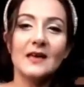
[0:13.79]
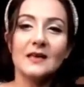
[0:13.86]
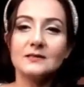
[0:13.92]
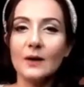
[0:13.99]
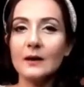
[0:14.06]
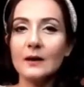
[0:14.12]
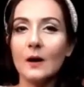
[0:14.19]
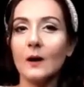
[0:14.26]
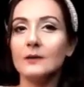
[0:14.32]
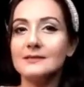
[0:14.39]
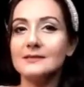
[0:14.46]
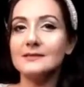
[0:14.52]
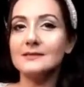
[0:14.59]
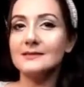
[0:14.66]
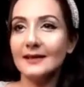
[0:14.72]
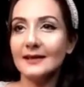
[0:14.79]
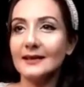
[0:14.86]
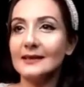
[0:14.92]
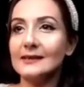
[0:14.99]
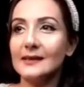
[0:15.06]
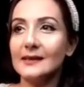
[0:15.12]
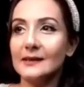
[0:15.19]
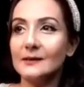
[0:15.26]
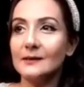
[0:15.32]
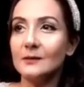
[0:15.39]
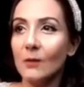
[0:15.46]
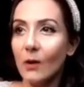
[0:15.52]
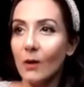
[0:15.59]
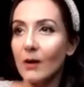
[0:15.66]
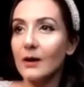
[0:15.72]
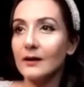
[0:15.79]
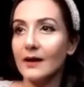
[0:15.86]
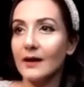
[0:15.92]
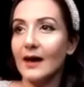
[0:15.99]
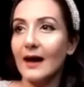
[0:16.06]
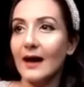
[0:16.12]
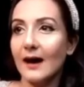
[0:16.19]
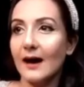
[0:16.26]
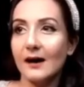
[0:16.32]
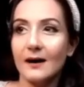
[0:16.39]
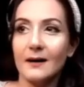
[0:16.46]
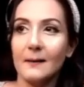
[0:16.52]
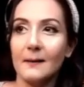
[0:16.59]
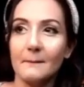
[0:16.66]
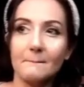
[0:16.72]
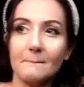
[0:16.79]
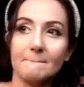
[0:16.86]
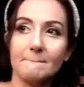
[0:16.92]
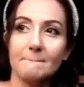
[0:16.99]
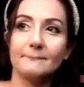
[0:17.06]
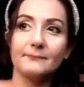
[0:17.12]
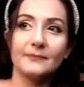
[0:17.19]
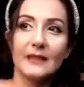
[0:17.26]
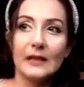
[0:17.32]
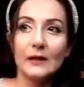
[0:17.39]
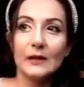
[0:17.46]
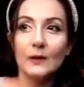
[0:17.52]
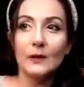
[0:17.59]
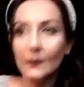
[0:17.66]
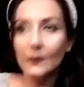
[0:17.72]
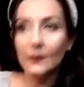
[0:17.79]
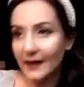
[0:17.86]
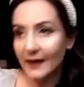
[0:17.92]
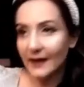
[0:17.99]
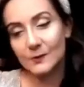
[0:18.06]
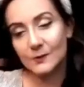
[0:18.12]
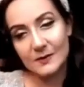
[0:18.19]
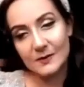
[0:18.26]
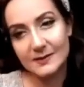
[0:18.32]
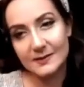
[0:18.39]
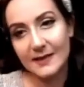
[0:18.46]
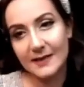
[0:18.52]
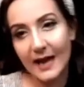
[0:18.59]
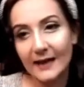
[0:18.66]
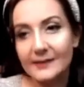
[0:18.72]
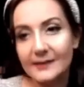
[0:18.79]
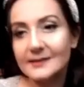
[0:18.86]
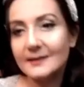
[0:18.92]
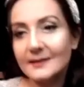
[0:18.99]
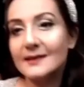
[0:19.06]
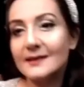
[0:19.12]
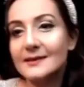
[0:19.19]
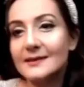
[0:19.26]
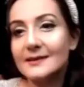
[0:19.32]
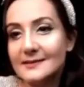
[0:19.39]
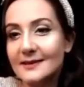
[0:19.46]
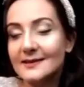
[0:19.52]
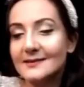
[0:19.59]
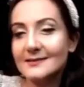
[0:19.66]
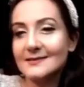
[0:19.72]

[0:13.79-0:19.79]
So I honestly did not look at Christianity as